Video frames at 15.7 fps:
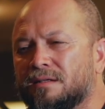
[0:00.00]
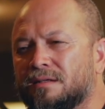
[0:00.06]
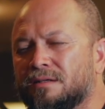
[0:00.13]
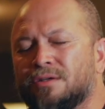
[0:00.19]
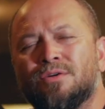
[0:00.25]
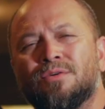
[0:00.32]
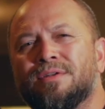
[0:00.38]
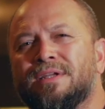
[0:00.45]

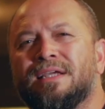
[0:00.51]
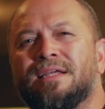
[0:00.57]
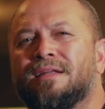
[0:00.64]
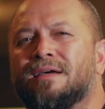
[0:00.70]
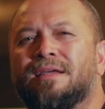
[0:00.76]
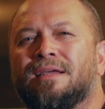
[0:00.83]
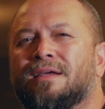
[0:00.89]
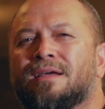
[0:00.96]
you don't
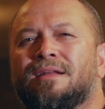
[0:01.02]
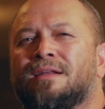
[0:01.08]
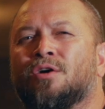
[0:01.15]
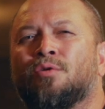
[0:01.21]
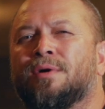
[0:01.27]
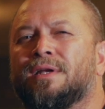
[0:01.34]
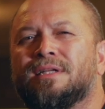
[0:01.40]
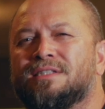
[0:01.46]
need no
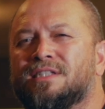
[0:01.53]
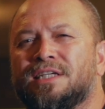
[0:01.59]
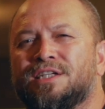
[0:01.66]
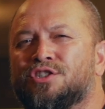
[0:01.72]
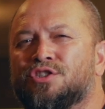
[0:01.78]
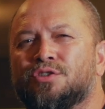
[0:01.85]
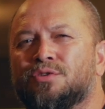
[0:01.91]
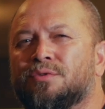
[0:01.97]
one to
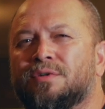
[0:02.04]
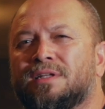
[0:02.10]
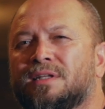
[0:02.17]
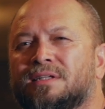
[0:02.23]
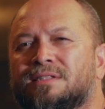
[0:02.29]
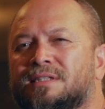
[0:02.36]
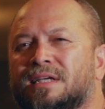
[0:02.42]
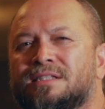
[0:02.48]
teach you, in
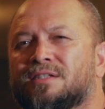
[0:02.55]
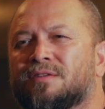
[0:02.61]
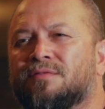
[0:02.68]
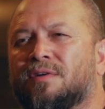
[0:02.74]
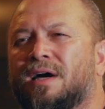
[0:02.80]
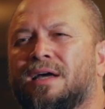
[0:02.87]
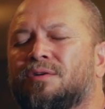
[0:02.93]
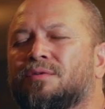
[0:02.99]
the sense
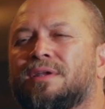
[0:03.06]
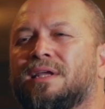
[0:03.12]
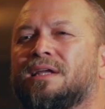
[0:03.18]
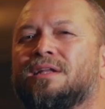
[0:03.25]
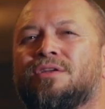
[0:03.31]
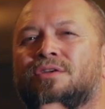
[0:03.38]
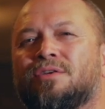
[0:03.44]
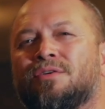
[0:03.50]
of, I don't
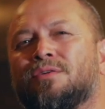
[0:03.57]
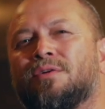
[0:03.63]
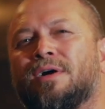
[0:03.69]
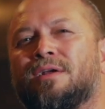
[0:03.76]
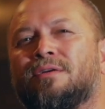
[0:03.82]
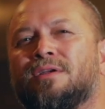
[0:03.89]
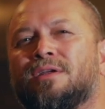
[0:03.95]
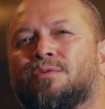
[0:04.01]
need you.
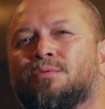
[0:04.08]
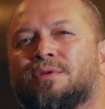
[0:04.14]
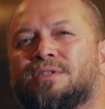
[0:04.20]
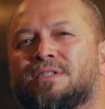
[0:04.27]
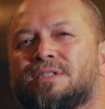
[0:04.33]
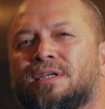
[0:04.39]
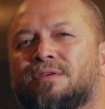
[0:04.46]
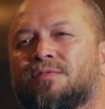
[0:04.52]
I don't need to
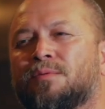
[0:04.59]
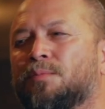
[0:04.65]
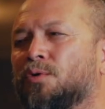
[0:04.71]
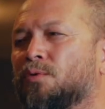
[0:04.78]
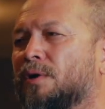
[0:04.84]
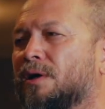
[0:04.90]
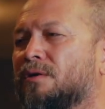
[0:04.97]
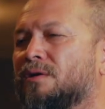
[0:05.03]
receive from
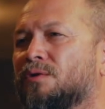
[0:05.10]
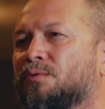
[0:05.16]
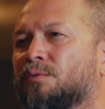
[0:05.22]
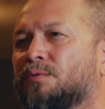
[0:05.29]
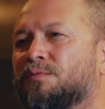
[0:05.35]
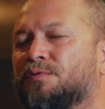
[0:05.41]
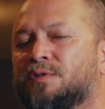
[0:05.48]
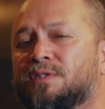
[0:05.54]
you. I don't need
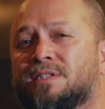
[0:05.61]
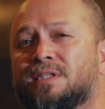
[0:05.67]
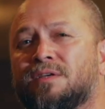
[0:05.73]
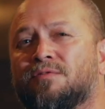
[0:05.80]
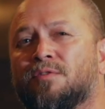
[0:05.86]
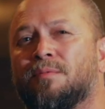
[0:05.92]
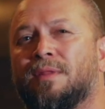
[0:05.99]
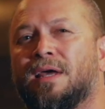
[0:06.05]
to receive from